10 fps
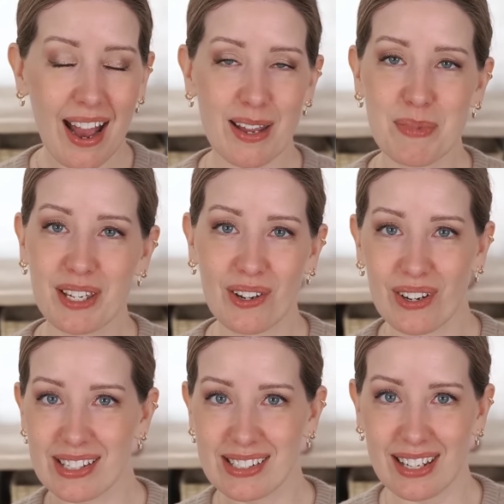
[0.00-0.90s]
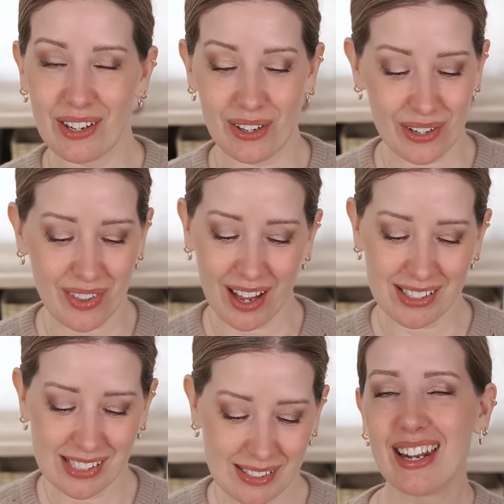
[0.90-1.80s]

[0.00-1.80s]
I'd be curious to hear your thoughts.